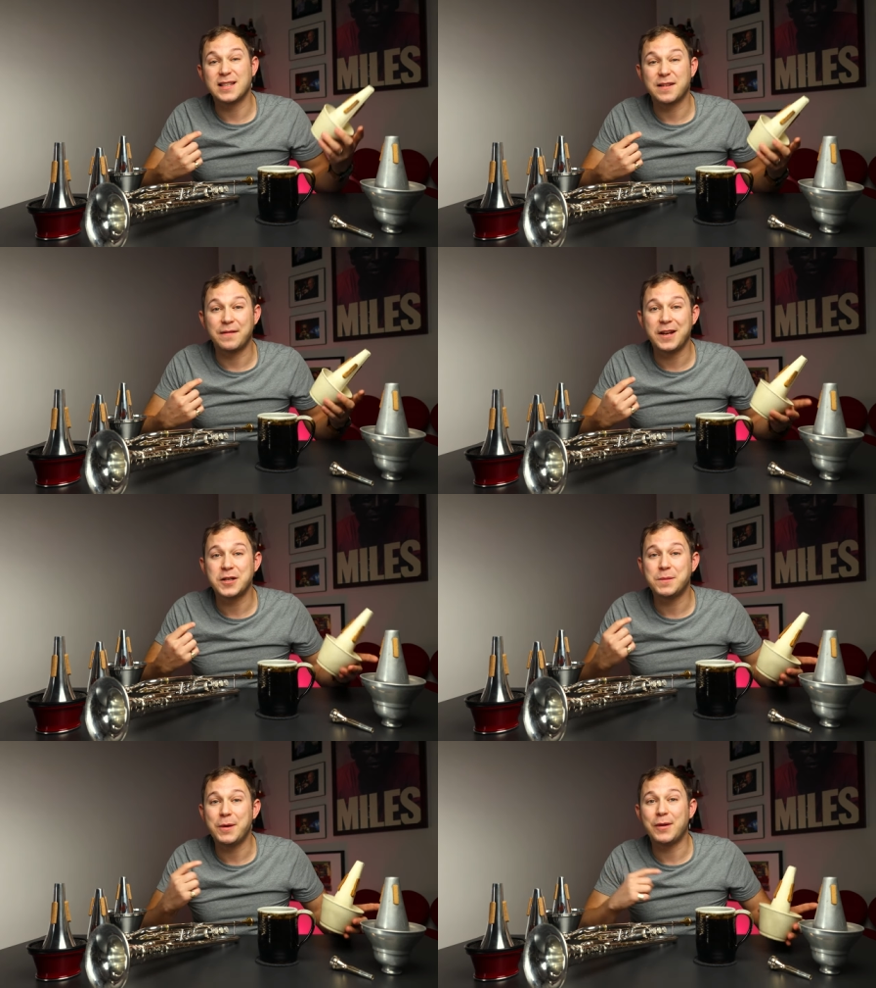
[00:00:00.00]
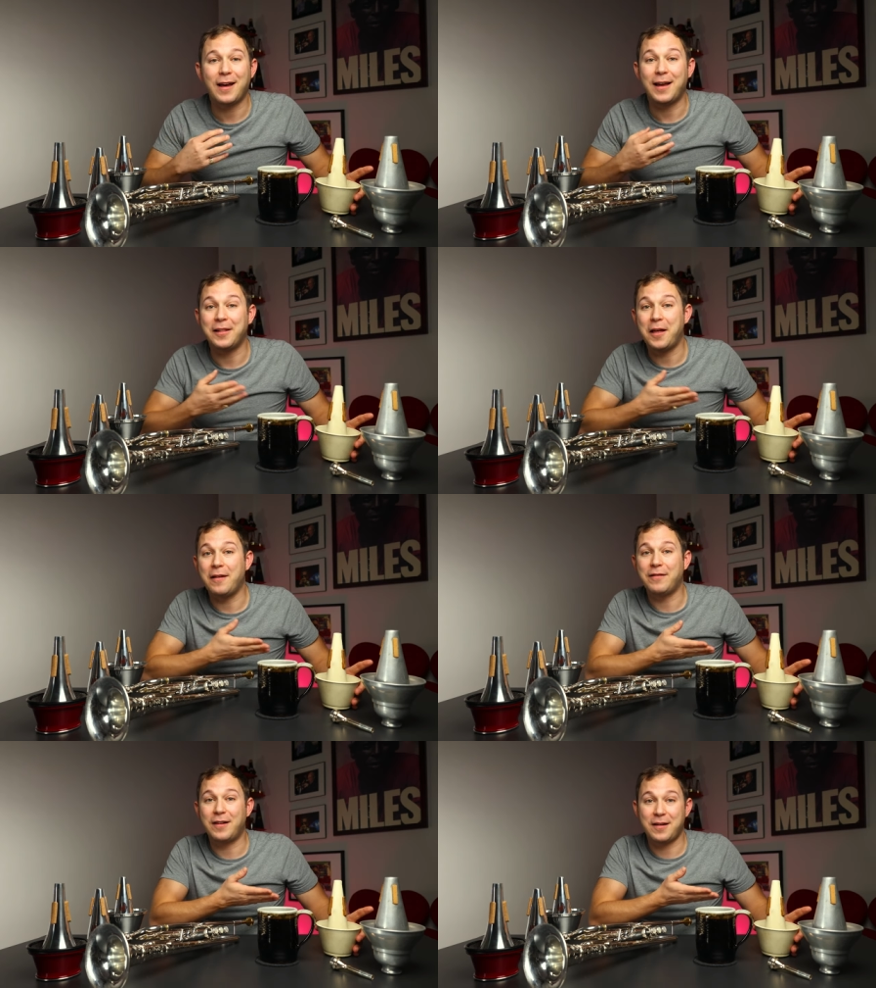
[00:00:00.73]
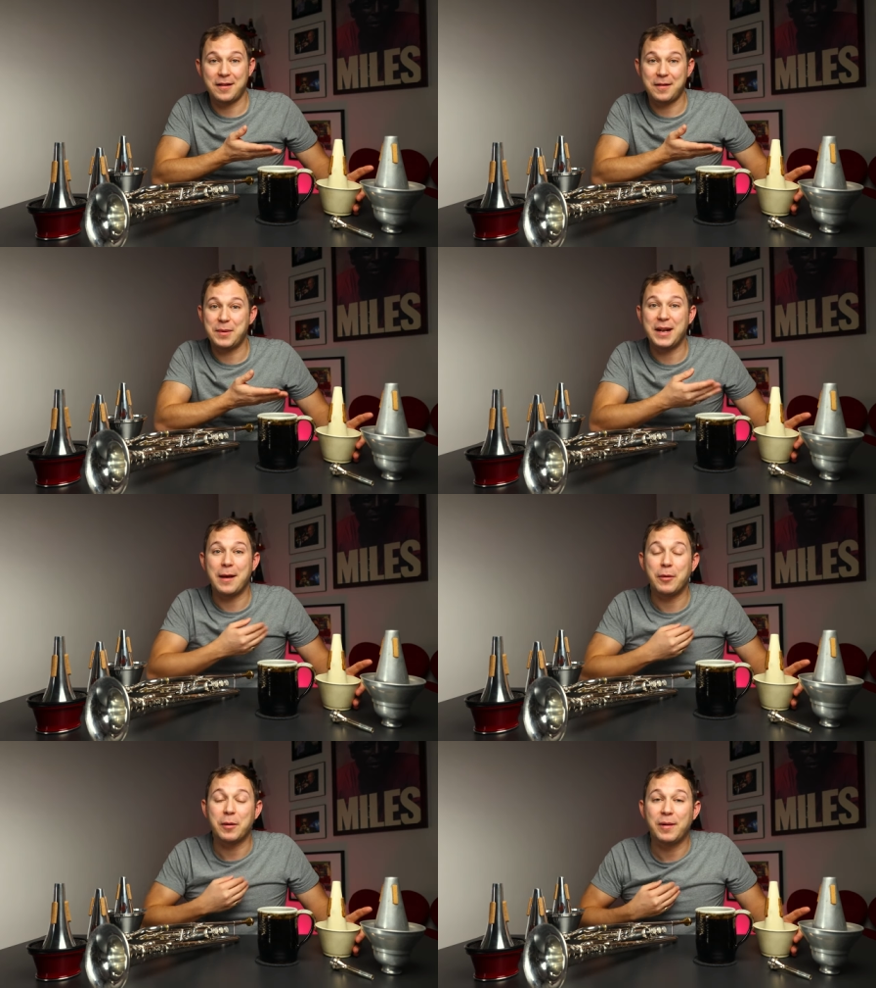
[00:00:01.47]
As a vintage mute, I love uh,
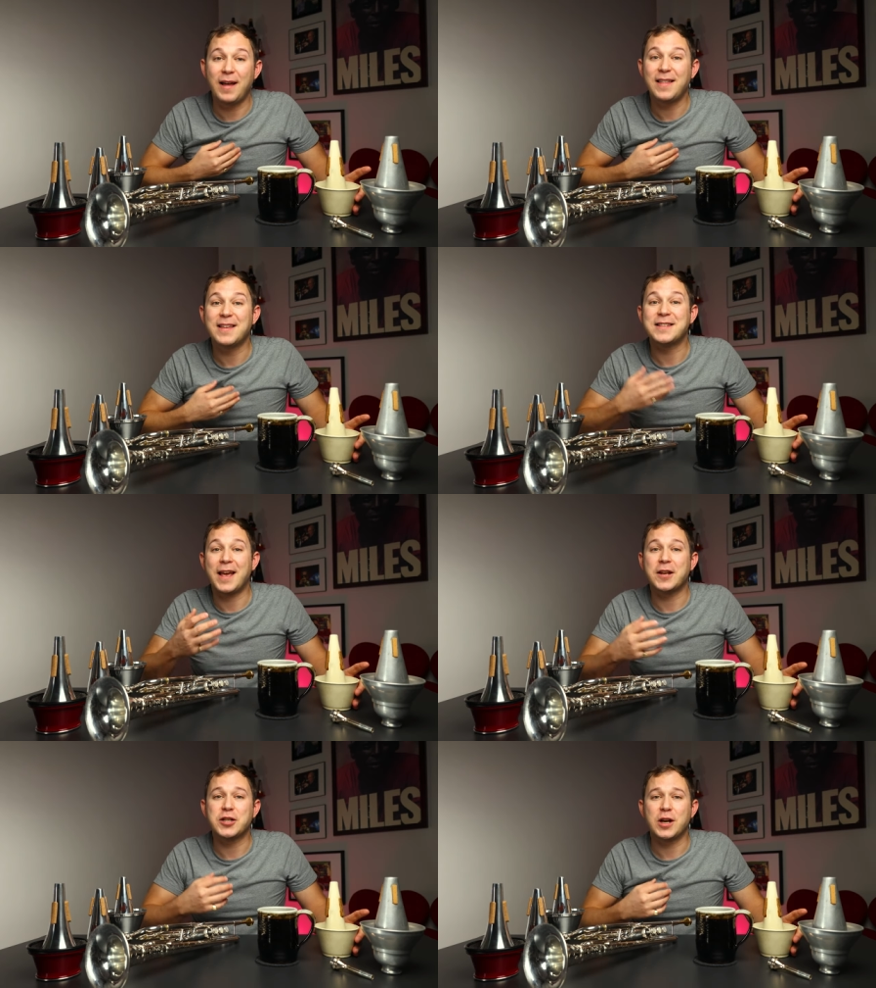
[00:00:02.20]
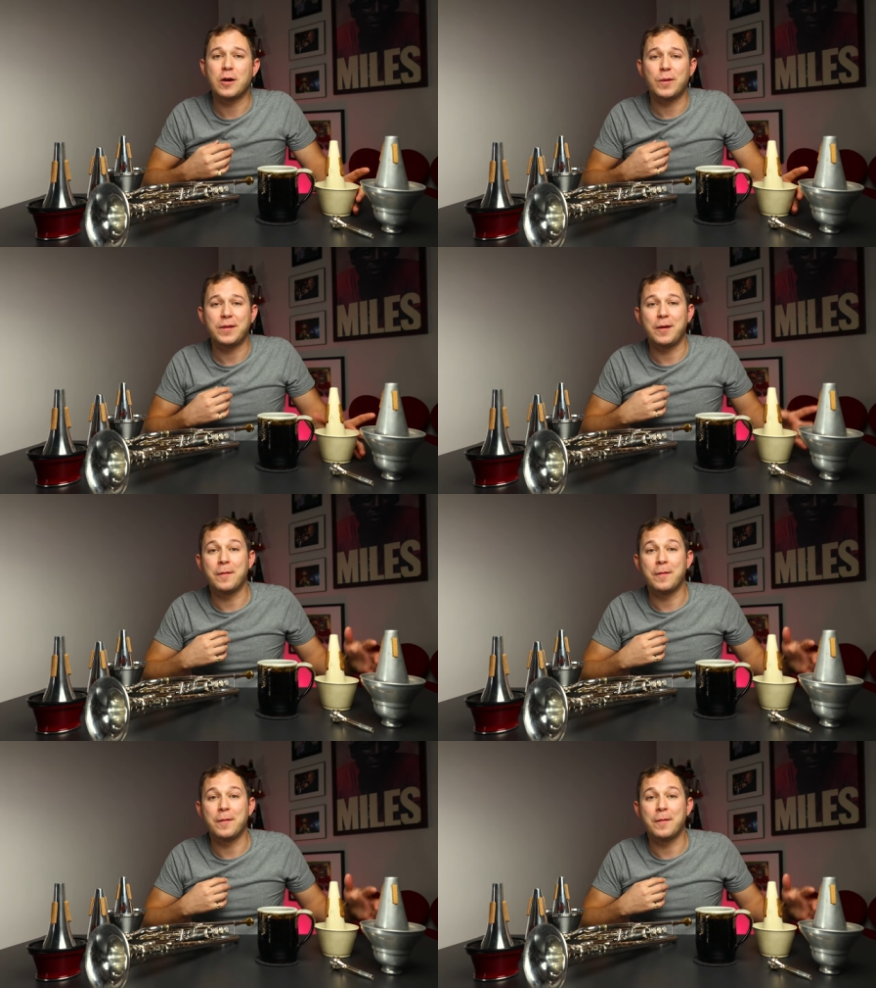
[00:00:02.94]
being able to play this and share it with